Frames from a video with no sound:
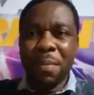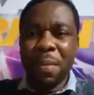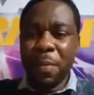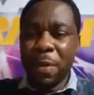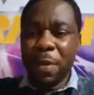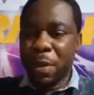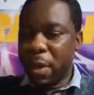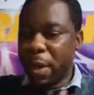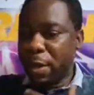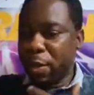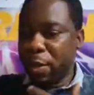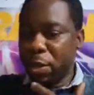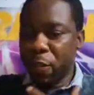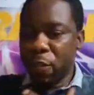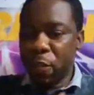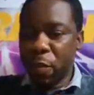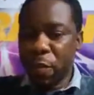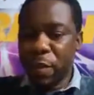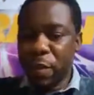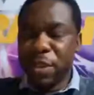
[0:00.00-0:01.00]
Maybe let's
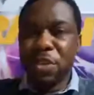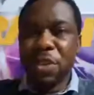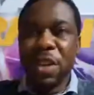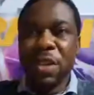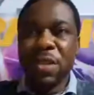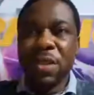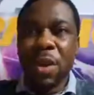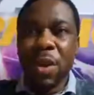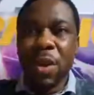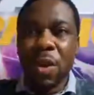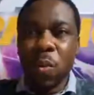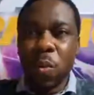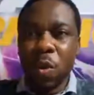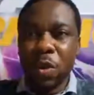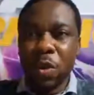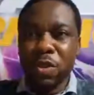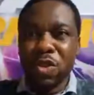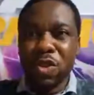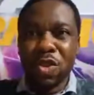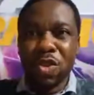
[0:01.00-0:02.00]
take, for instance, God
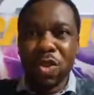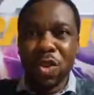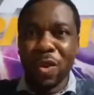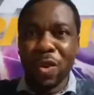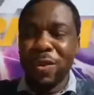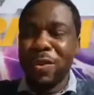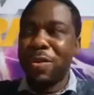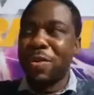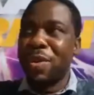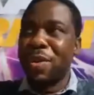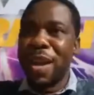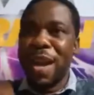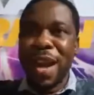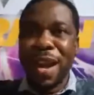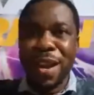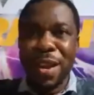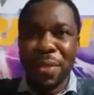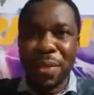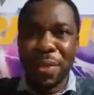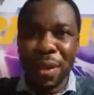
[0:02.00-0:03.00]
wants you to go to
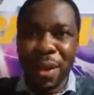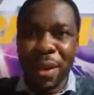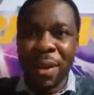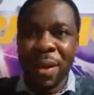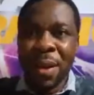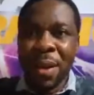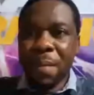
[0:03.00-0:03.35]
Canada.